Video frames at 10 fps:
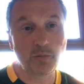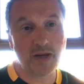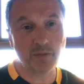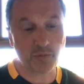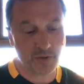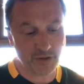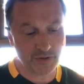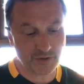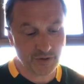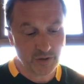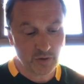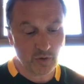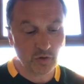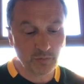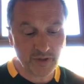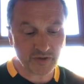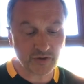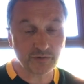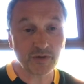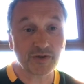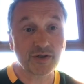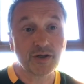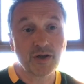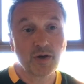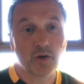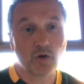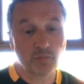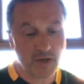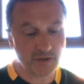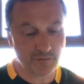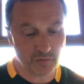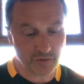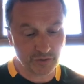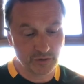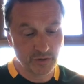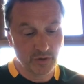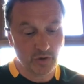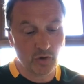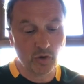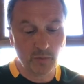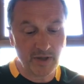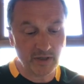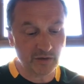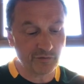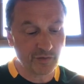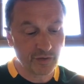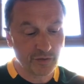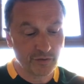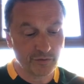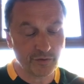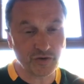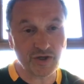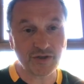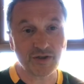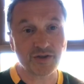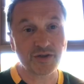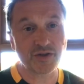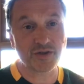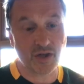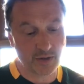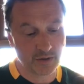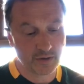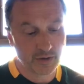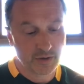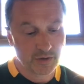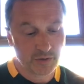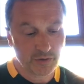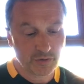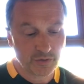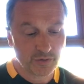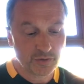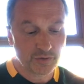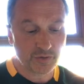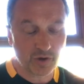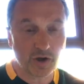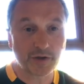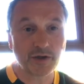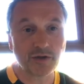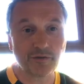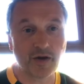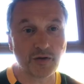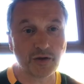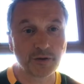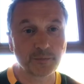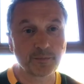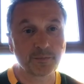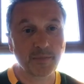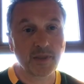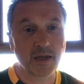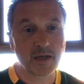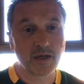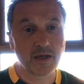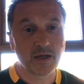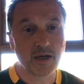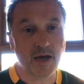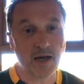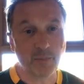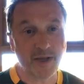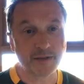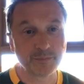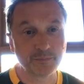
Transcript: my praise, all my service, all my devotion, all my love through Jesus the Son. To God the Father. Amen.